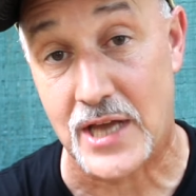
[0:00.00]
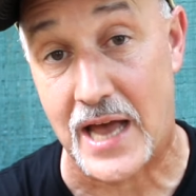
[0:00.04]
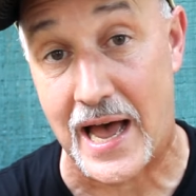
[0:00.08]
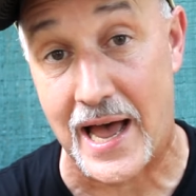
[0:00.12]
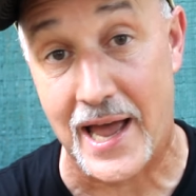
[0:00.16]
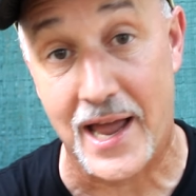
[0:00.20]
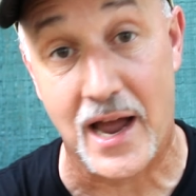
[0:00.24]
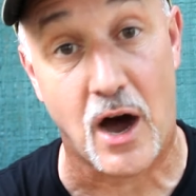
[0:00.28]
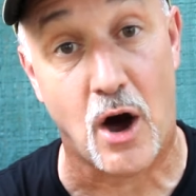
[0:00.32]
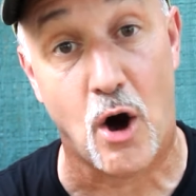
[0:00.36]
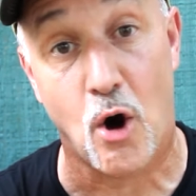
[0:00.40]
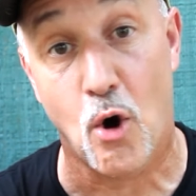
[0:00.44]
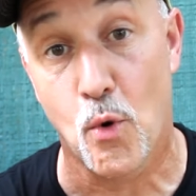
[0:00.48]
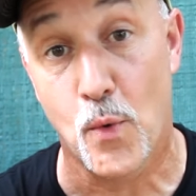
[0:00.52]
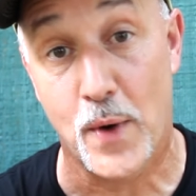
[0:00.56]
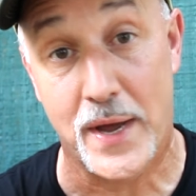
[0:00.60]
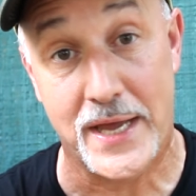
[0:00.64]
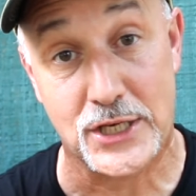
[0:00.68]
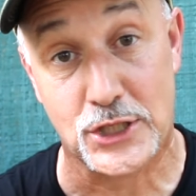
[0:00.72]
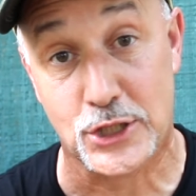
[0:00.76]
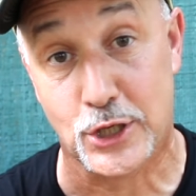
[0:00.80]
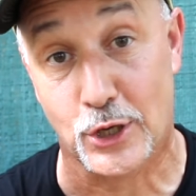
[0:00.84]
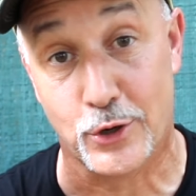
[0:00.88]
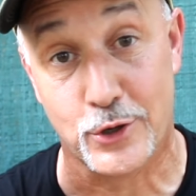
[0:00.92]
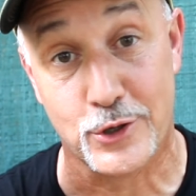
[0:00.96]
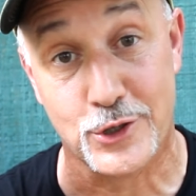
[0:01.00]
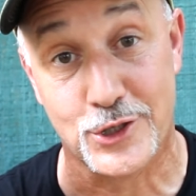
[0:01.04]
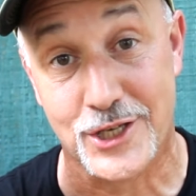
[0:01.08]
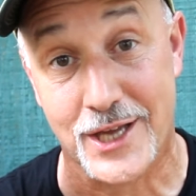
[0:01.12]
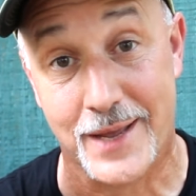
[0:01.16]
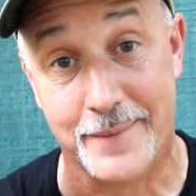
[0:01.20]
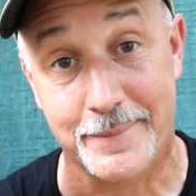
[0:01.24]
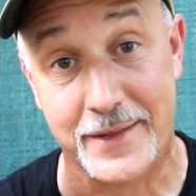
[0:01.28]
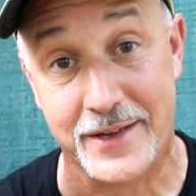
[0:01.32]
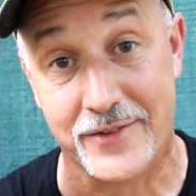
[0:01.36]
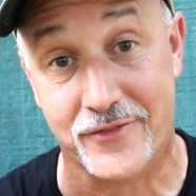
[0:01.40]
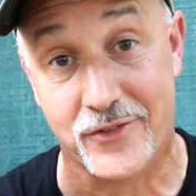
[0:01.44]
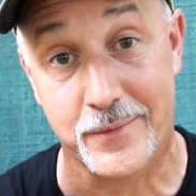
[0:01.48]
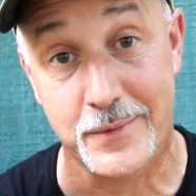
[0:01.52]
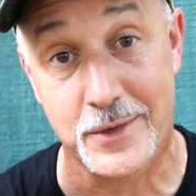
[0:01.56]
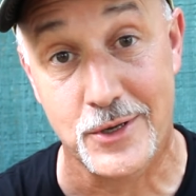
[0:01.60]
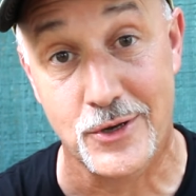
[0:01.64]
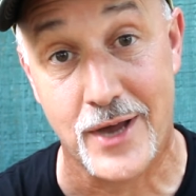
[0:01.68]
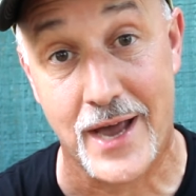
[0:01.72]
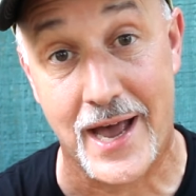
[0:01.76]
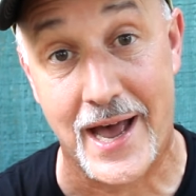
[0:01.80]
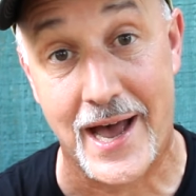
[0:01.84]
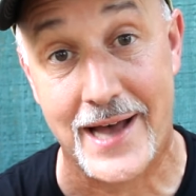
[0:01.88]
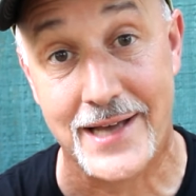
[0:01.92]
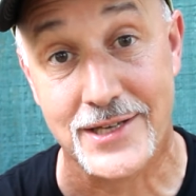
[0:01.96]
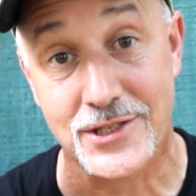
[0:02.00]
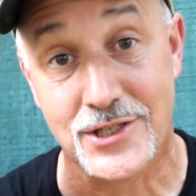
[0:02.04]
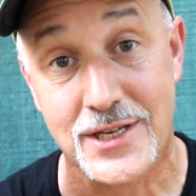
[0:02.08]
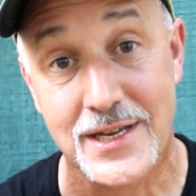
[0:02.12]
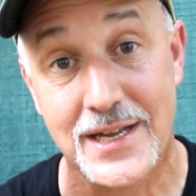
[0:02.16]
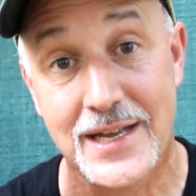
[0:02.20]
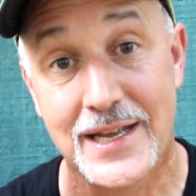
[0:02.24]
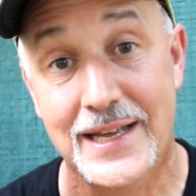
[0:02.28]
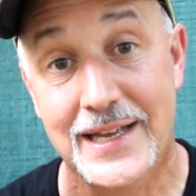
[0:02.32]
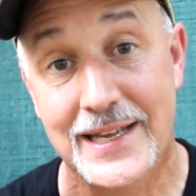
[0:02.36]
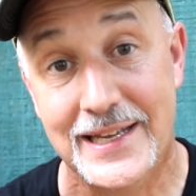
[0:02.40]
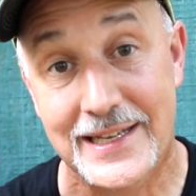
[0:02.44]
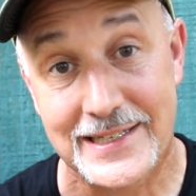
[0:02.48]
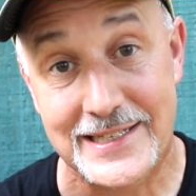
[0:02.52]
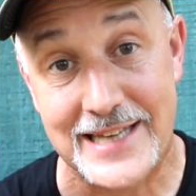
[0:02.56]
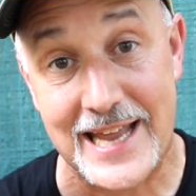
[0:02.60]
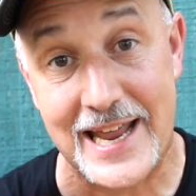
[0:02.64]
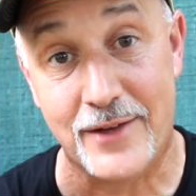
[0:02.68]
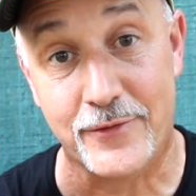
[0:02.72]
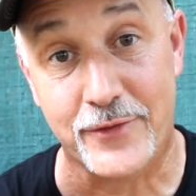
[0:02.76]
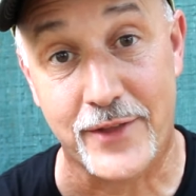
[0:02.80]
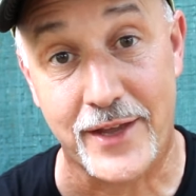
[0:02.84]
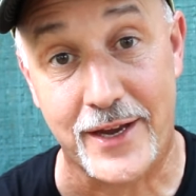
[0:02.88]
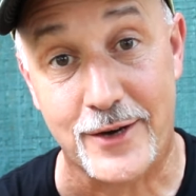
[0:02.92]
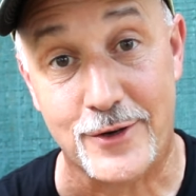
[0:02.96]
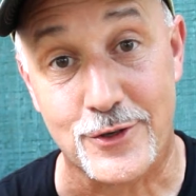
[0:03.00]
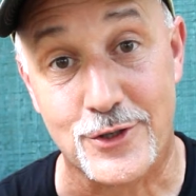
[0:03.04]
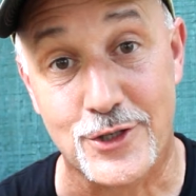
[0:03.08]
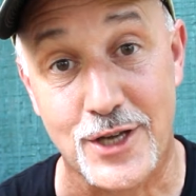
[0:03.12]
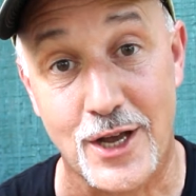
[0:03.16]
I always learn something from you guys down there.